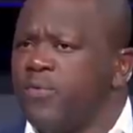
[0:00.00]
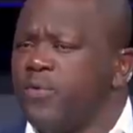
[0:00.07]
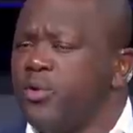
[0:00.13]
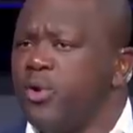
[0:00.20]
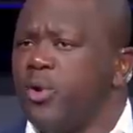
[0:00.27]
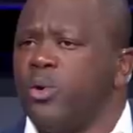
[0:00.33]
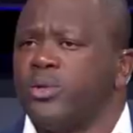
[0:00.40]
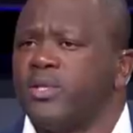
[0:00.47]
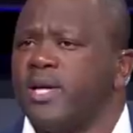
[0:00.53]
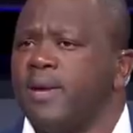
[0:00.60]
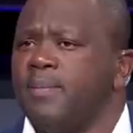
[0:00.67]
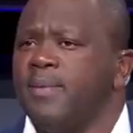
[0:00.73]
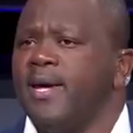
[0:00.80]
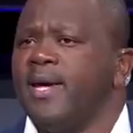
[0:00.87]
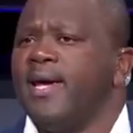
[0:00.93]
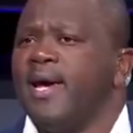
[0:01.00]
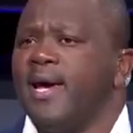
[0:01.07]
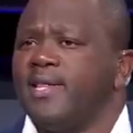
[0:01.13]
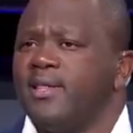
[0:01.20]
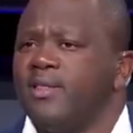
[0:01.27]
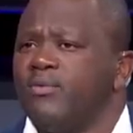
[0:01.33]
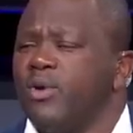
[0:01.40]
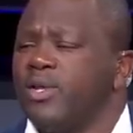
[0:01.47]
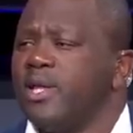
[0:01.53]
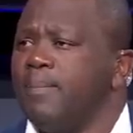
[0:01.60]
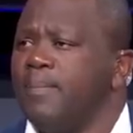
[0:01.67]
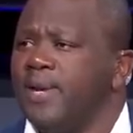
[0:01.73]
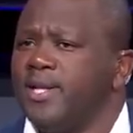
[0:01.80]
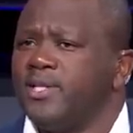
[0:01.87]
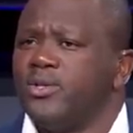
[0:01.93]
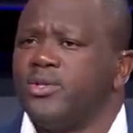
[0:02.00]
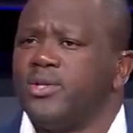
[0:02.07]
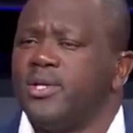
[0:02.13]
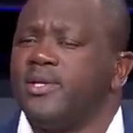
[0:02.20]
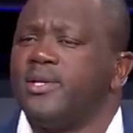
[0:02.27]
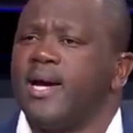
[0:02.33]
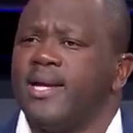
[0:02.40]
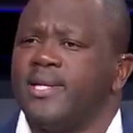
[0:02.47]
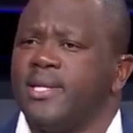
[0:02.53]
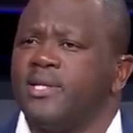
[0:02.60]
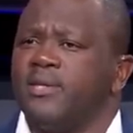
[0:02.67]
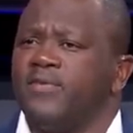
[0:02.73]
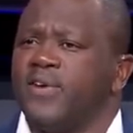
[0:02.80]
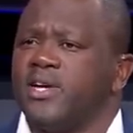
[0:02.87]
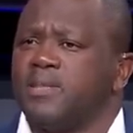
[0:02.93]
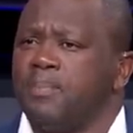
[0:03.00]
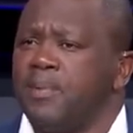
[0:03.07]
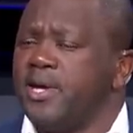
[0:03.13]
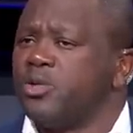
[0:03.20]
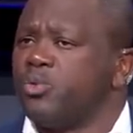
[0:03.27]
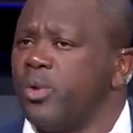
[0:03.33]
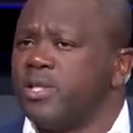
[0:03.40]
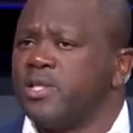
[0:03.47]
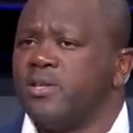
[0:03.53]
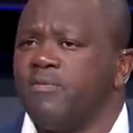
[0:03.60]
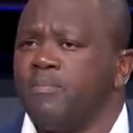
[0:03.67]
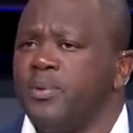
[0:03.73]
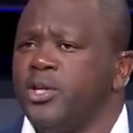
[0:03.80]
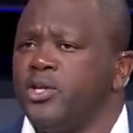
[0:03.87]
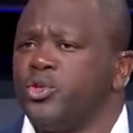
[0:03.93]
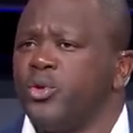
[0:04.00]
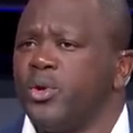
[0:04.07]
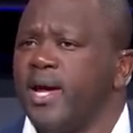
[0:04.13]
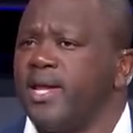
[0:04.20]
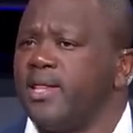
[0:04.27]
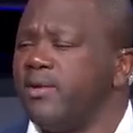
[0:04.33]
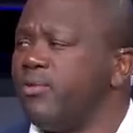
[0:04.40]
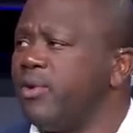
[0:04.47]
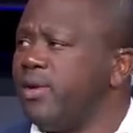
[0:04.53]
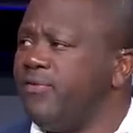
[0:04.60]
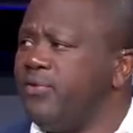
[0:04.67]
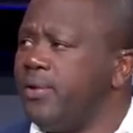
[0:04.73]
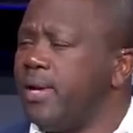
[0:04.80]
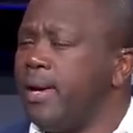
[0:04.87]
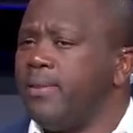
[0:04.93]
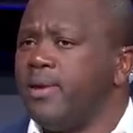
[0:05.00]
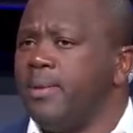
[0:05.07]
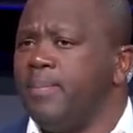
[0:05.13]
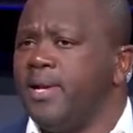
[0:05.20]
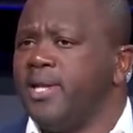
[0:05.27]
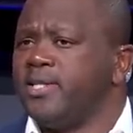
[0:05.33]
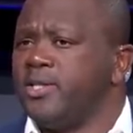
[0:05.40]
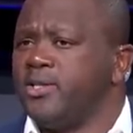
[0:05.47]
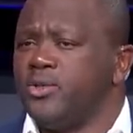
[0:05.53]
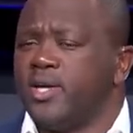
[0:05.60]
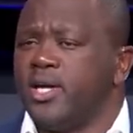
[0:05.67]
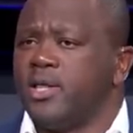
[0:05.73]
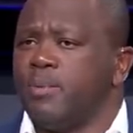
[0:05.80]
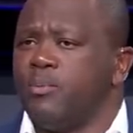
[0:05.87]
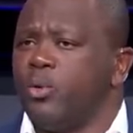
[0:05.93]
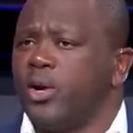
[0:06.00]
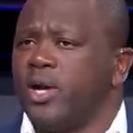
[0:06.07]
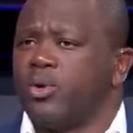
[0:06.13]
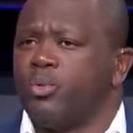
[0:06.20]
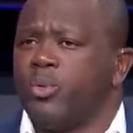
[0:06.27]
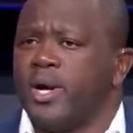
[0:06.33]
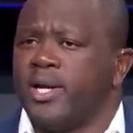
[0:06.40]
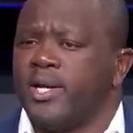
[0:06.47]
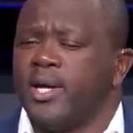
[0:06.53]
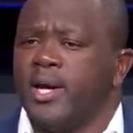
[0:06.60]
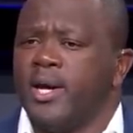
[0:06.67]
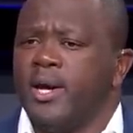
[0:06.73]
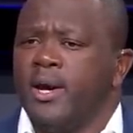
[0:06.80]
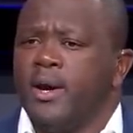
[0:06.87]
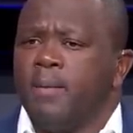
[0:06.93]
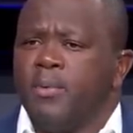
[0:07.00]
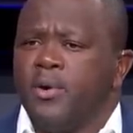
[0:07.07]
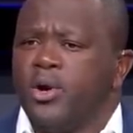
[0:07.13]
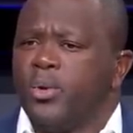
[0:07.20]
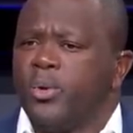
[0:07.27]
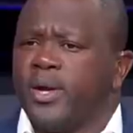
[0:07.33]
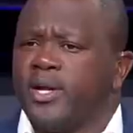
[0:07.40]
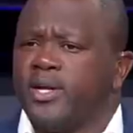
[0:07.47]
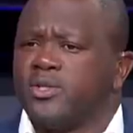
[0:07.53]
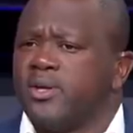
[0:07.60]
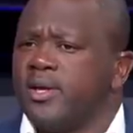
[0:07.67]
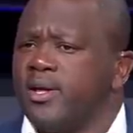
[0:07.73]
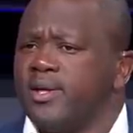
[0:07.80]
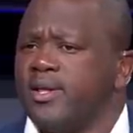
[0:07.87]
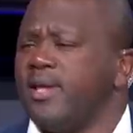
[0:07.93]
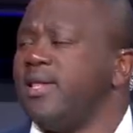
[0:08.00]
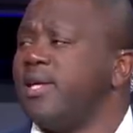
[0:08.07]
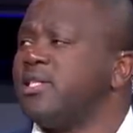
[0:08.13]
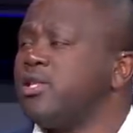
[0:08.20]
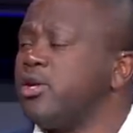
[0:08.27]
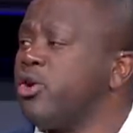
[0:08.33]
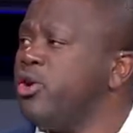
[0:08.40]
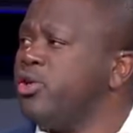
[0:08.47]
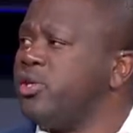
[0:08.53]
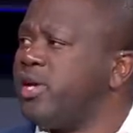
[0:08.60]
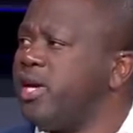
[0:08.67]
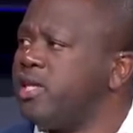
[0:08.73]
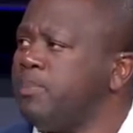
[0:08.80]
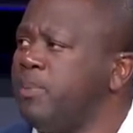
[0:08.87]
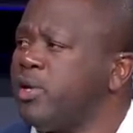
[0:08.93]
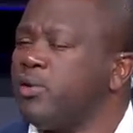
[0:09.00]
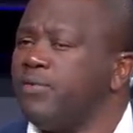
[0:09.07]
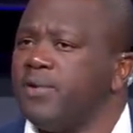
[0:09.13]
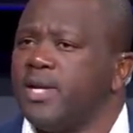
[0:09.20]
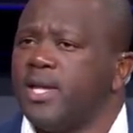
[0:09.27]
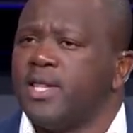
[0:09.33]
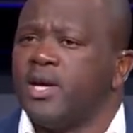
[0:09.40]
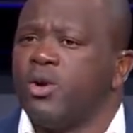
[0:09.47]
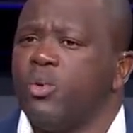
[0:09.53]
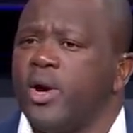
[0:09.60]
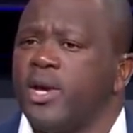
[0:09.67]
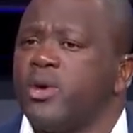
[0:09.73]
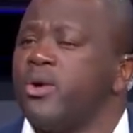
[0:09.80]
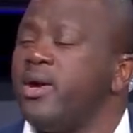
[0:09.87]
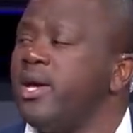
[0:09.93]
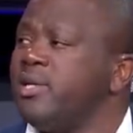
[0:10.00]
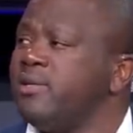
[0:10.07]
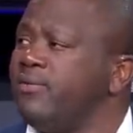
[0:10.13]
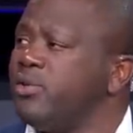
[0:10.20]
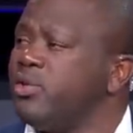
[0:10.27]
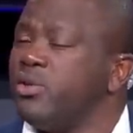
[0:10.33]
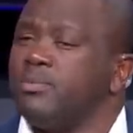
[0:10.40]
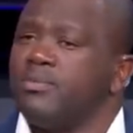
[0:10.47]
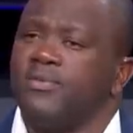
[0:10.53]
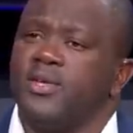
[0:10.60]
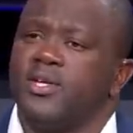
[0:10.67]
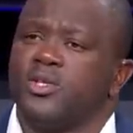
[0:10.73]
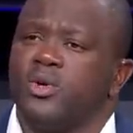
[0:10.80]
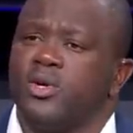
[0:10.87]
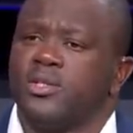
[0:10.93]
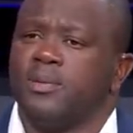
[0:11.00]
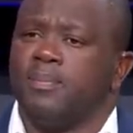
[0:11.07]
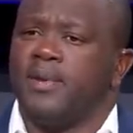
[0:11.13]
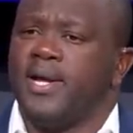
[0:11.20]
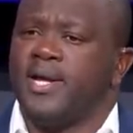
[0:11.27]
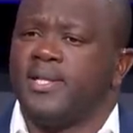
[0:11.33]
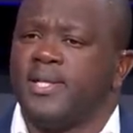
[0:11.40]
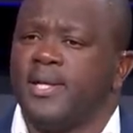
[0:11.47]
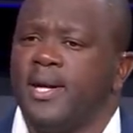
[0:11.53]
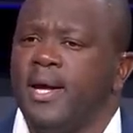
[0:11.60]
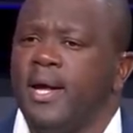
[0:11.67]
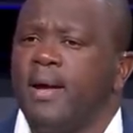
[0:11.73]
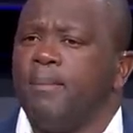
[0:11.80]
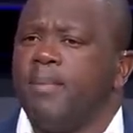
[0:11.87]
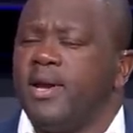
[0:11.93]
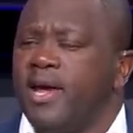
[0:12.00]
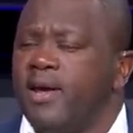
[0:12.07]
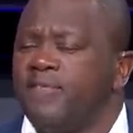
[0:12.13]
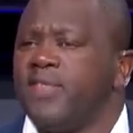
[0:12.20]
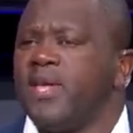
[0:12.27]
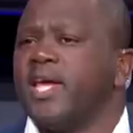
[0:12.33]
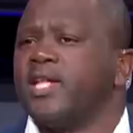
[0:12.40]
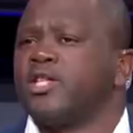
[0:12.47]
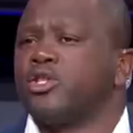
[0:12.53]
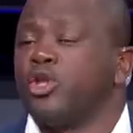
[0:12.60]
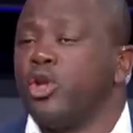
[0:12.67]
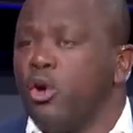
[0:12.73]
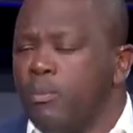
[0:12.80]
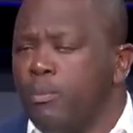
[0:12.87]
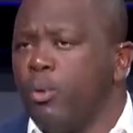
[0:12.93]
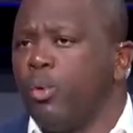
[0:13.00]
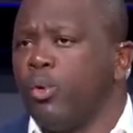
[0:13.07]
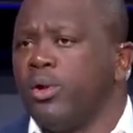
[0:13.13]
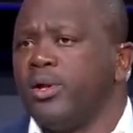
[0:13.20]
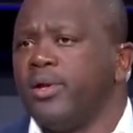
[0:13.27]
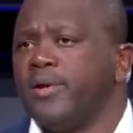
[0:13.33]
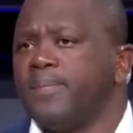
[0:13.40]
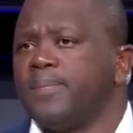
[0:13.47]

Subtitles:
off you the whole time. Then they've got the ability to identify space. Once they've breached your line, they've got the ability to get the ball out wide pretty quickly. So that's the coaching aspect of it. I think quite creative in terms of their starter plays. But if they get slow ball